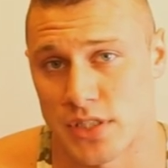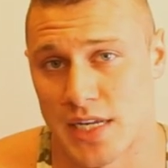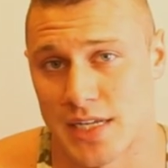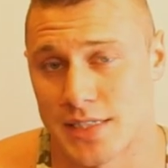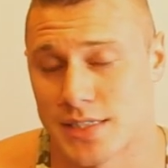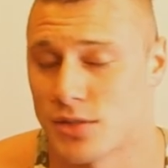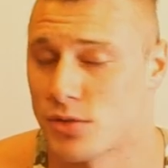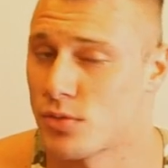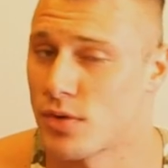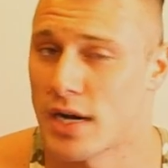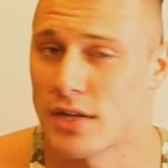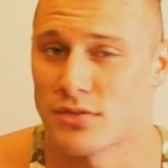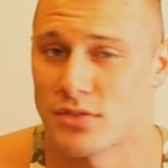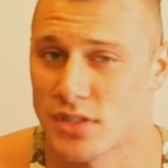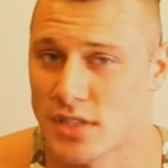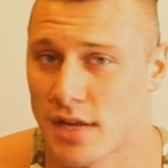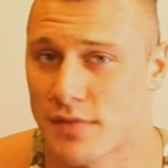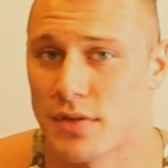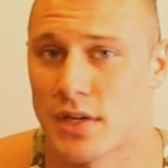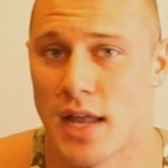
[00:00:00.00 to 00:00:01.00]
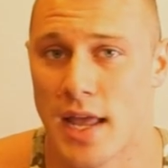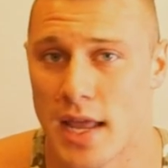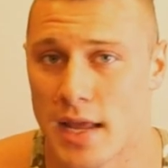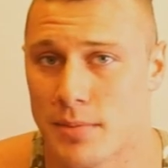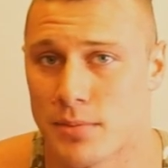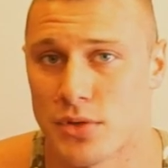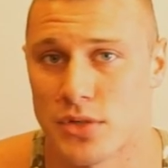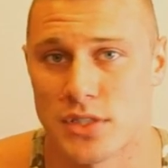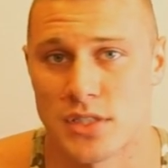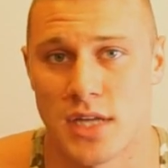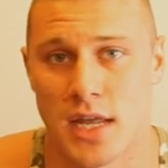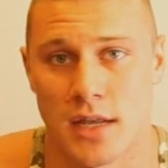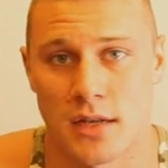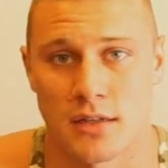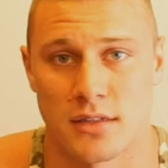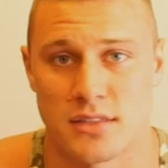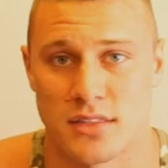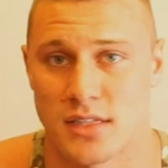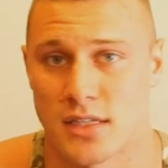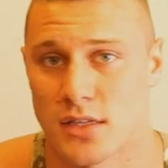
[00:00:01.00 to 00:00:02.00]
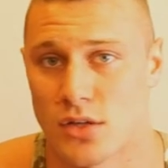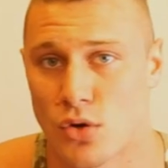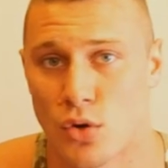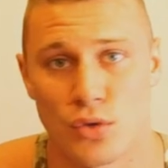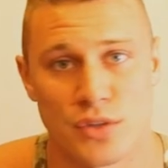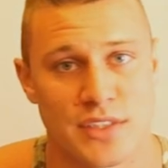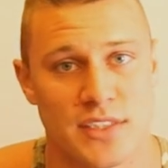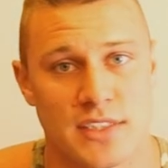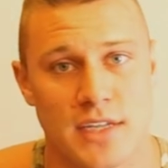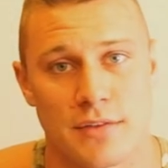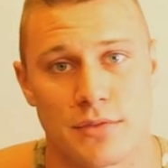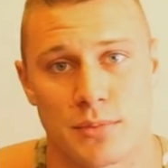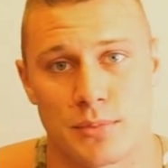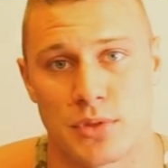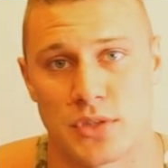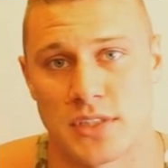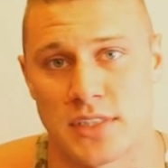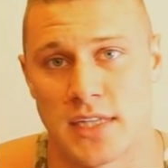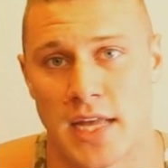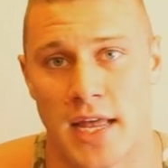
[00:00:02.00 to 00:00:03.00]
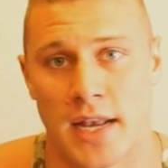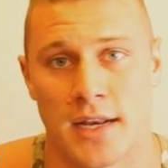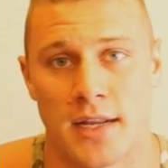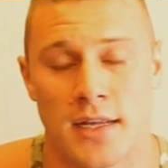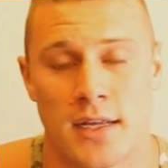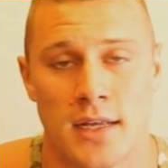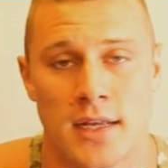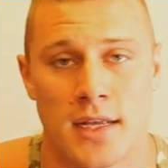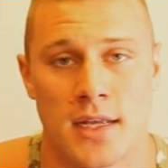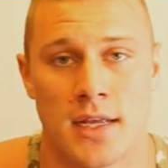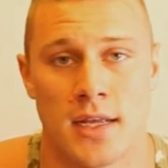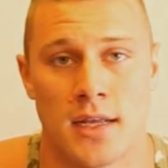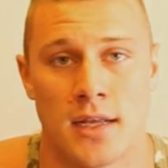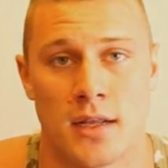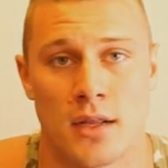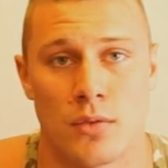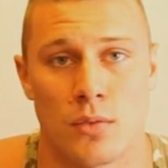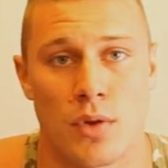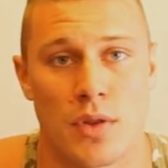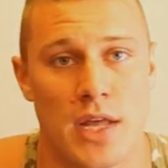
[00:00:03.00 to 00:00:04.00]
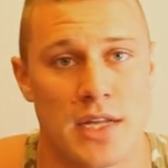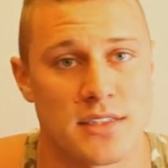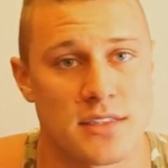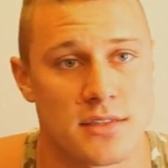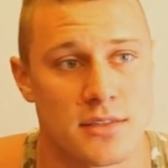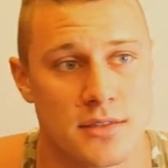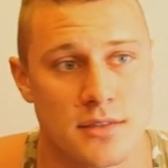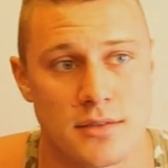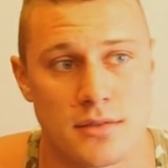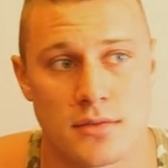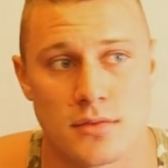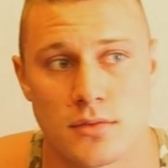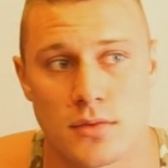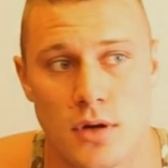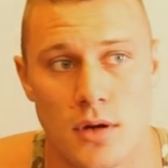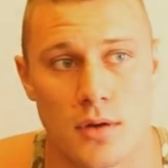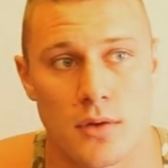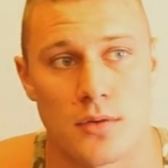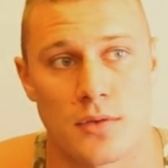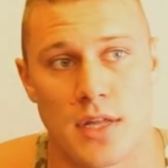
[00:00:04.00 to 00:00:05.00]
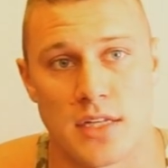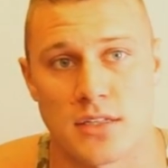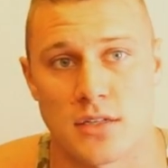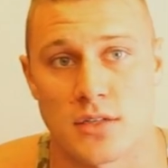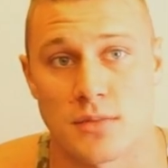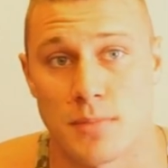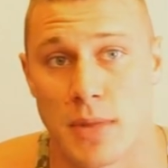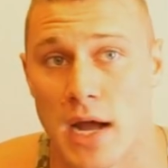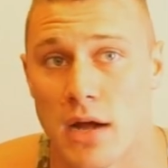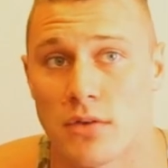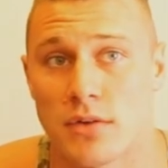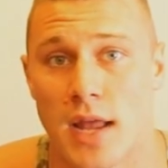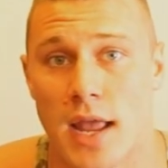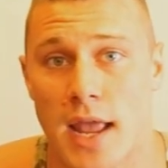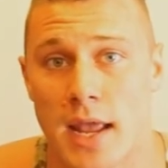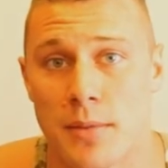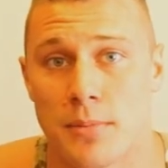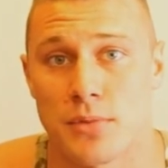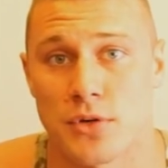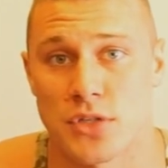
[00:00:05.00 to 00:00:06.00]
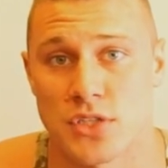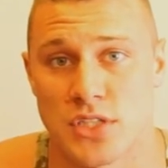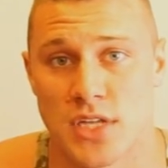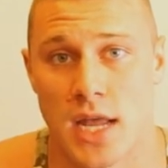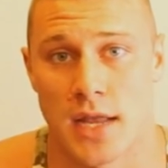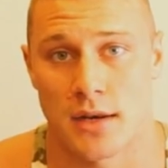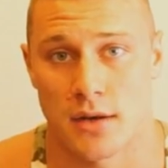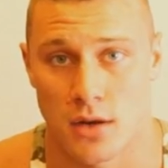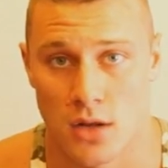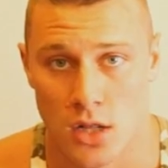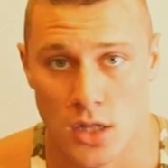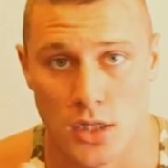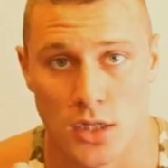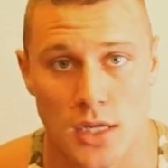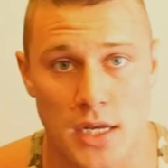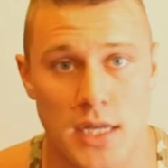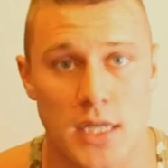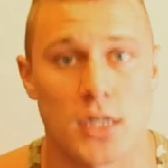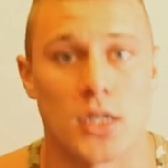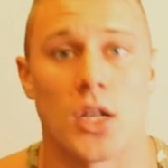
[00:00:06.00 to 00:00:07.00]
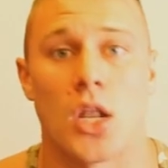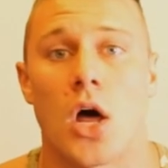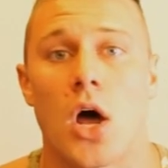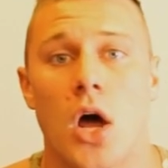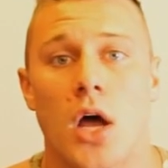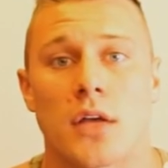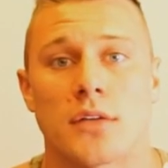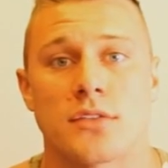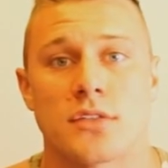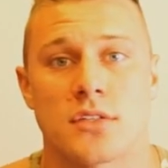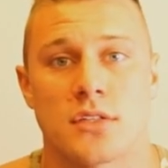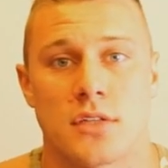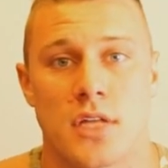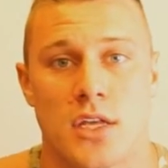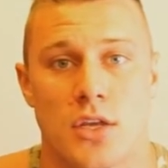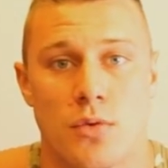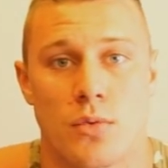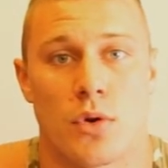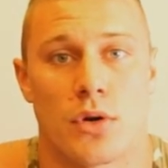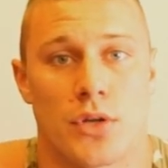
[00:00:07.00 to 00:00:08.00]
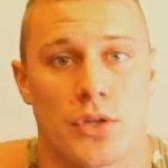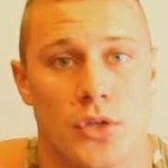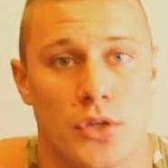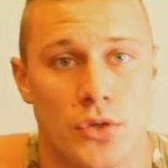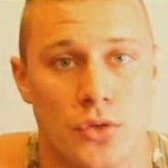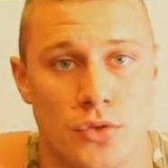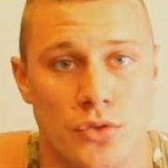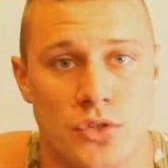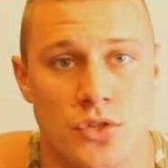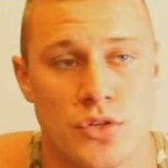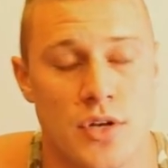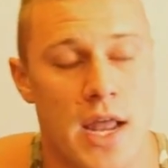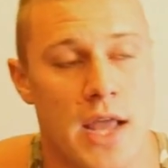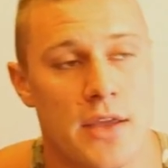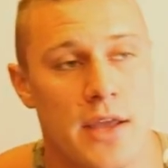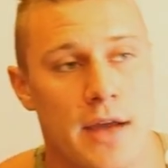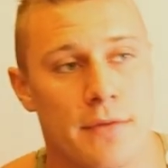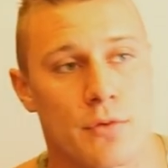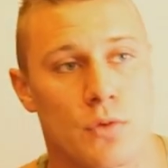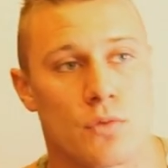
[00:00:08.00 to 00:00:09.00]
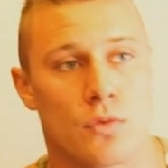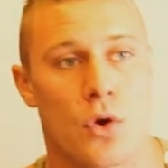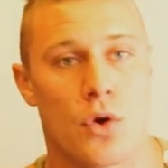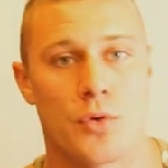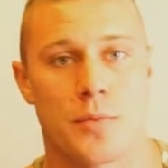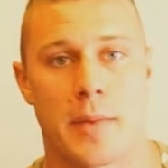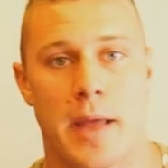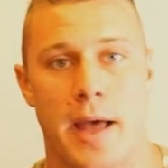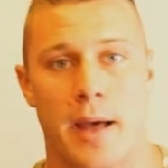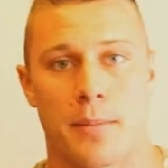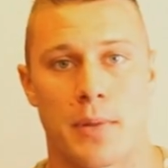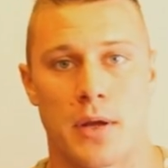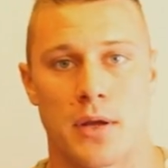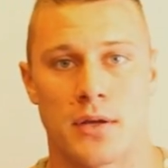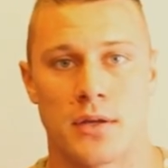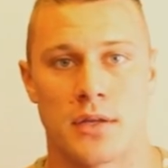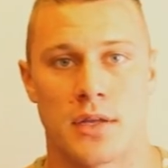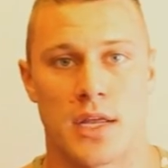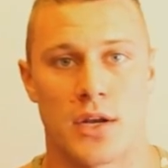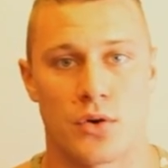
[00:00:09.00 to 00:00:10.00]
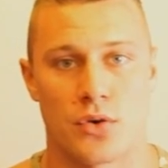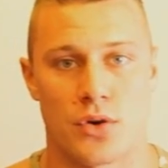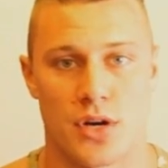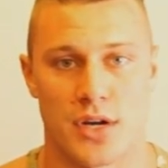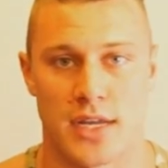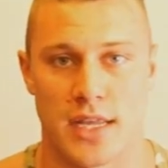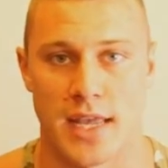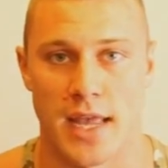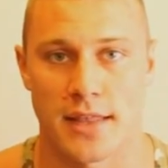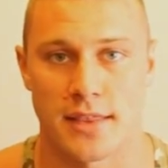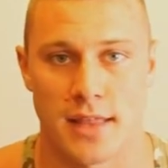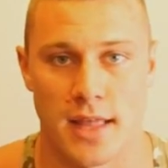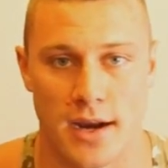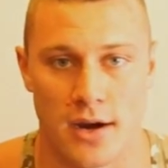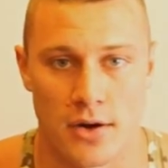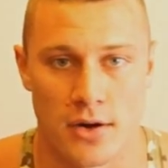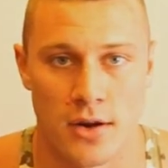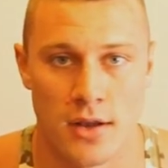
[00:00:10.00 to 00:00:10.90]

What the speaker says: to around 7, 8%. Set the goal at 7%. Well, that's about 8% in loss that you want to lose. So now you have a roadmap in order to get there.